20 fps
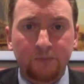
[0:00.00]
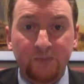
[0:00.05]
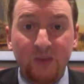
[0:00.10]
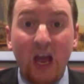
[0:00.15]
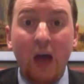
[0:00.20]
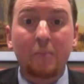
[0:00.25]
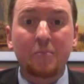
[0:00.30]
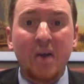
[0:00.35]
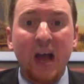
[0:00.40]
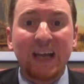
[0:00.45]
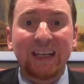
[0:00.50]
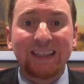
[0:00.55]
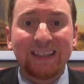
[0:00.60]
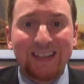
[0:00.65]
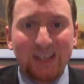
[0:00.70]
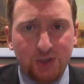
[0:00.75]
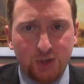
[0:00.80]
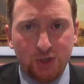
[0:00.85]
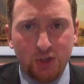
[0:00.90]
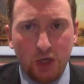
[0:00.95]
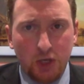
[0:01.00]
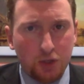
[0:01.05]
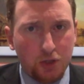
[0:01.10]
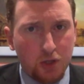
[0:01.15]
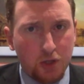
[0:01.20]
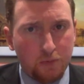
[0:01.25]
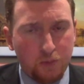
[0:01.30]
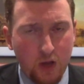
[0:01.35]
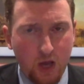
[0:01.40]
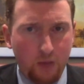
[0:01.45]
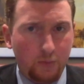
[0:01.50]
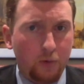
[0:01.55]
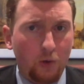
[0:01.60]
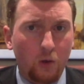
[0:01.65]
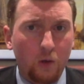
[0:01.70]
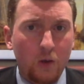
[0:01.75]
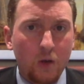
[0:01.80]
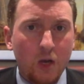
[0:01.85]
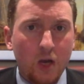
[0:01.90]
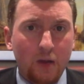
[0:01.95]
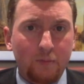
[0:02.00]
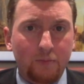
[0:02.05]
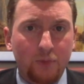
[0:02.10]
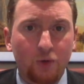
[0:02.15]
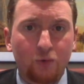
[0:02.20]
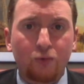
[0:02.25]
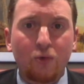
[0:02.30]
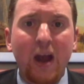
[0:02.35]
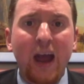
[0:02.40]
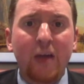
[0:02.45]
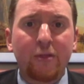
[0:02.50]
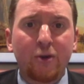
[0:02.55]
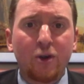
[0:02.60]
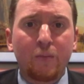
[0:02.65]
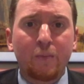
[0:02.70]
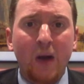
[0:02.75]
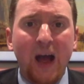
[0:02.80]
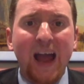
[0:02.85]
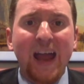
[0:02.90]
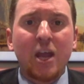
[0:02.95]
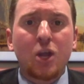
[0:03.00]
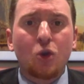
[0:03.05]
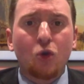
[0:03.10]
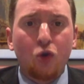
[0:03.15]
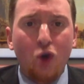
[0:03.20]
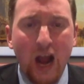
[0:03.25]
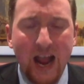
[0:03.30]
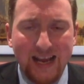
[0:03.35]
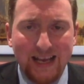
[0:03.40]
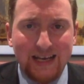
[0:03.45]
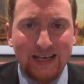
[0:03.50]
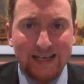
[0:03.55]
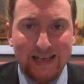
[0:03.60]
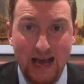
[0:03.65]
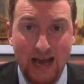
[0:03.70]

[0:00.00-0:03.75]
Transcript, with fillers: not by listening to the people, but rather by cracking